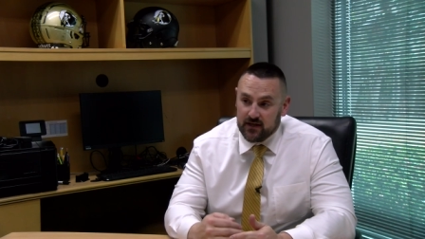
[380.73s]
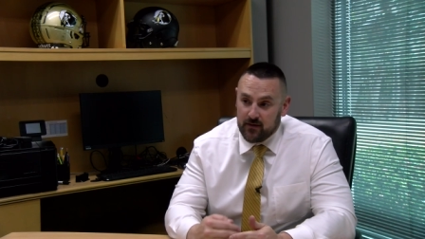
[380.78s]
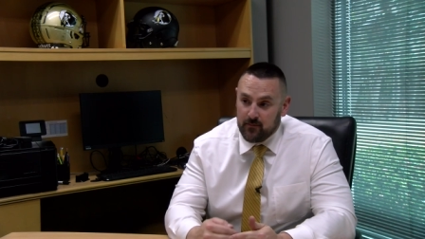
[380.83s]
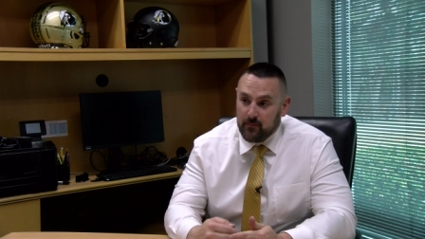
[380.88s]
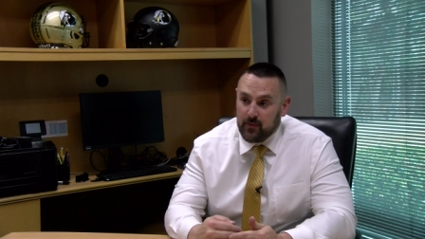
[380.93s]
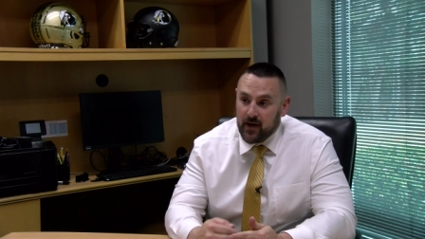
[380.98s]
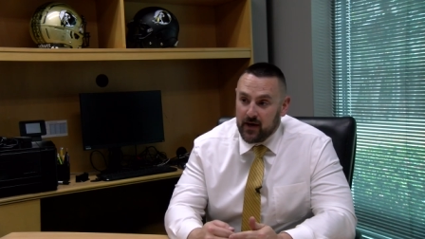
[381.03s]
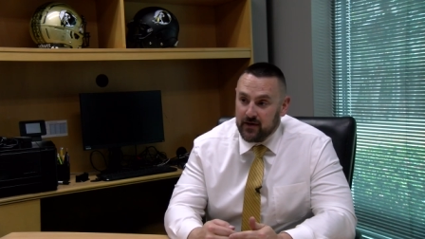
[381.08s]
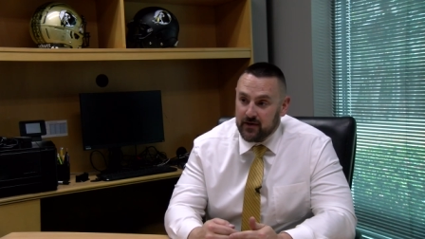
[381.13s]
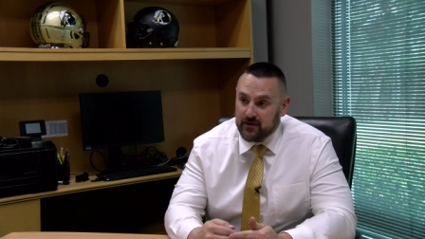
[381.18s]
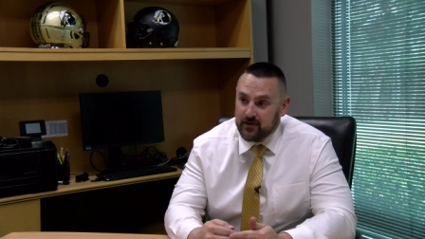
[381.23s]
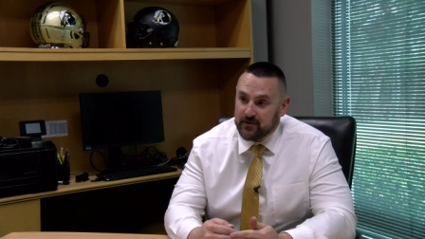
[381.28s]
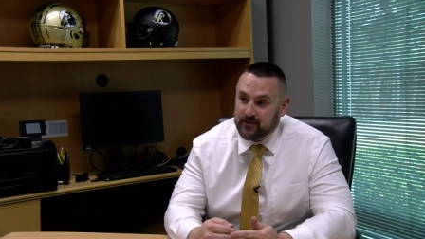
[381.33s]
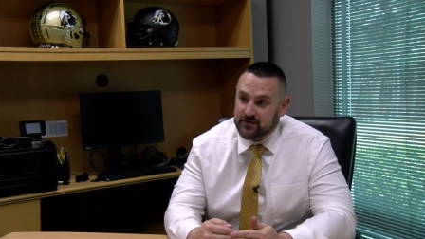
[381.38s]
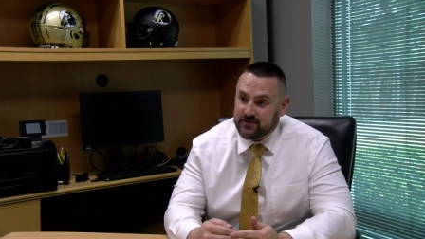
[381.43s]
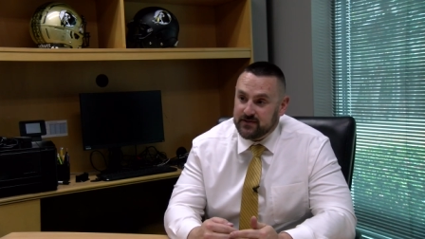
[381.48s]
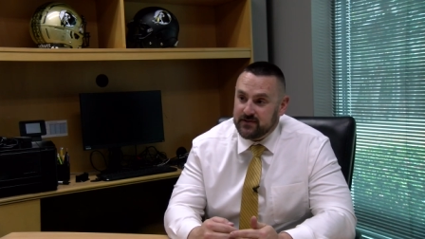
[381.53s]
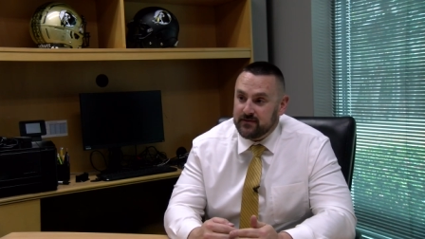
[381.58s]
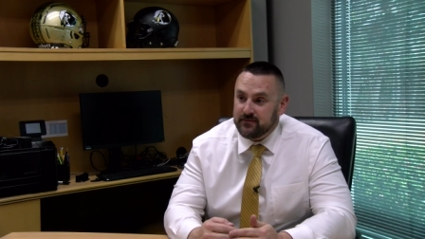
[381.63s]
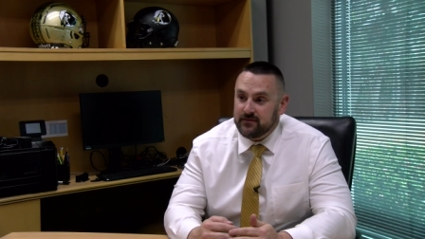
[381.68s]

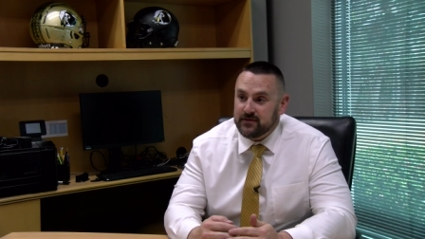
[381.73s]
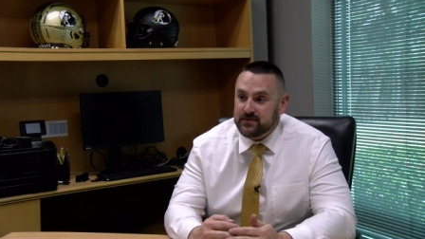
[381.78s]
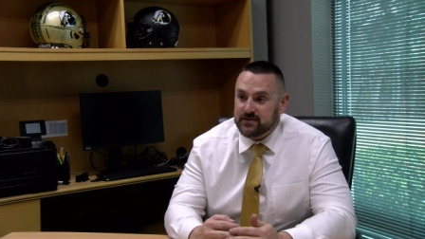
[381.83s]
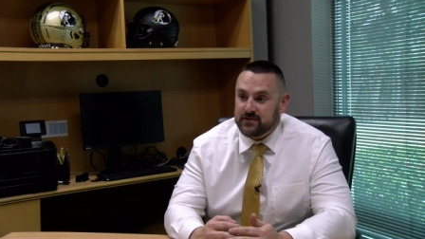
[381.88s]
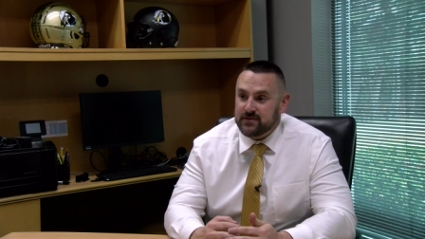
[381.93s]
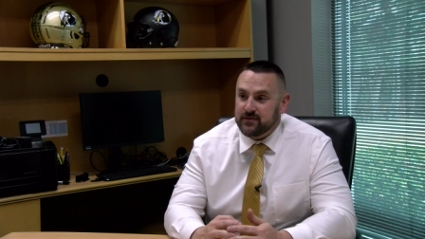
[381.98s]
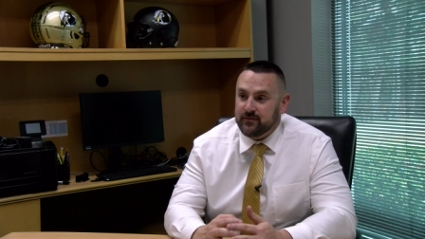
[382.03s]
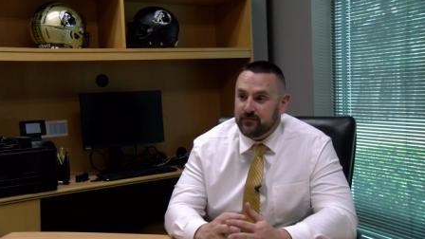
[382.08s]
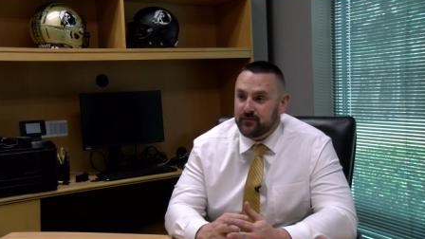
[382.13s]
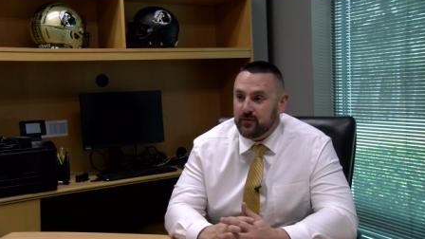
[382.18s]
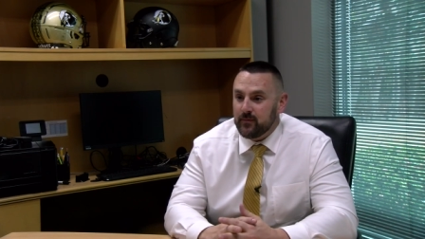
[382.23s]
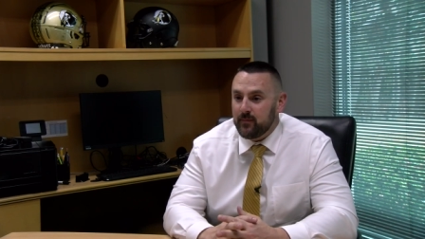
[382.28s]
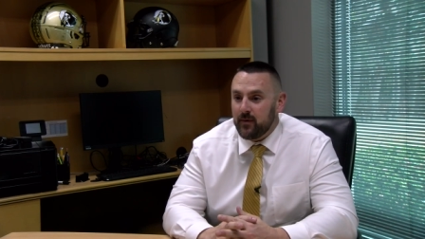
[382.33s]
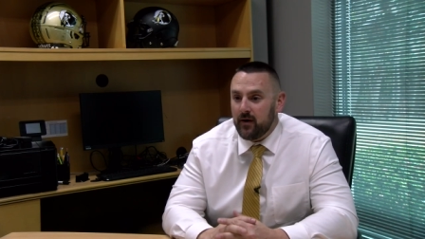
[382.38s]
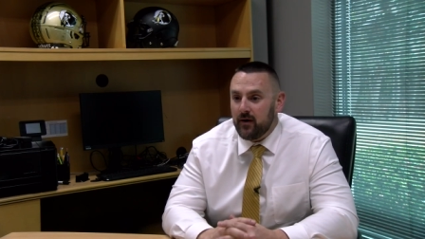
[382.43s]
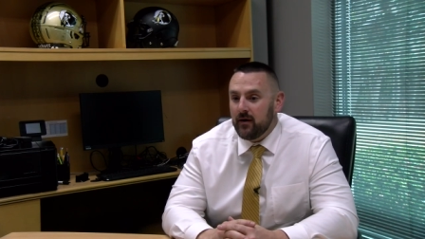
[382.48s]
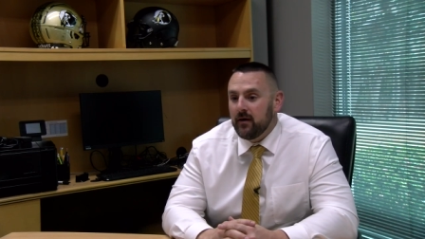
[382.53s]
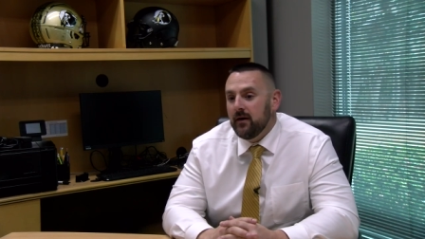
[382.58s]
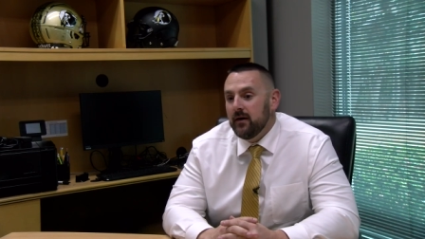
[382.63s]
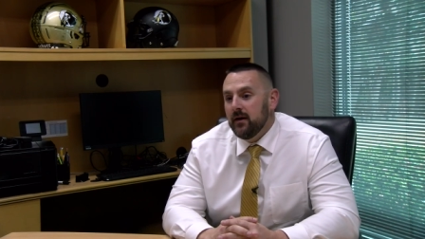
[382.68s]
competitors in Division two
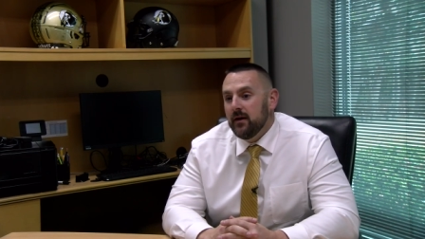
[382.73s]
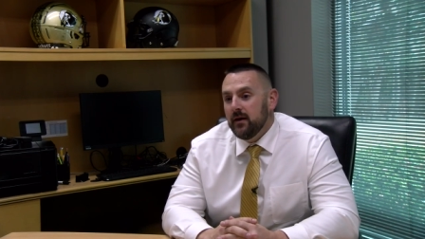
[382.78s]
football,